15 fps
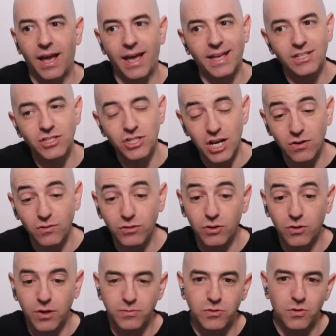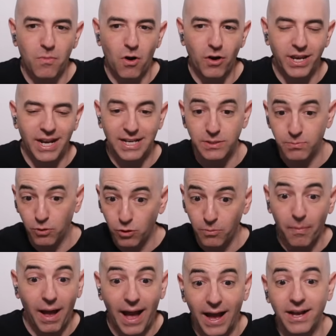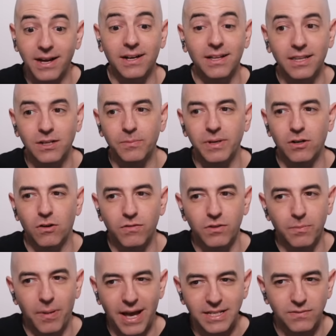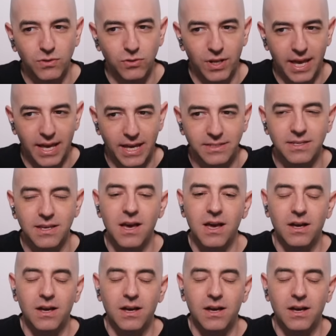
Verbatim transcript: In general, the crypto market has pulled back a little bit over the past few days.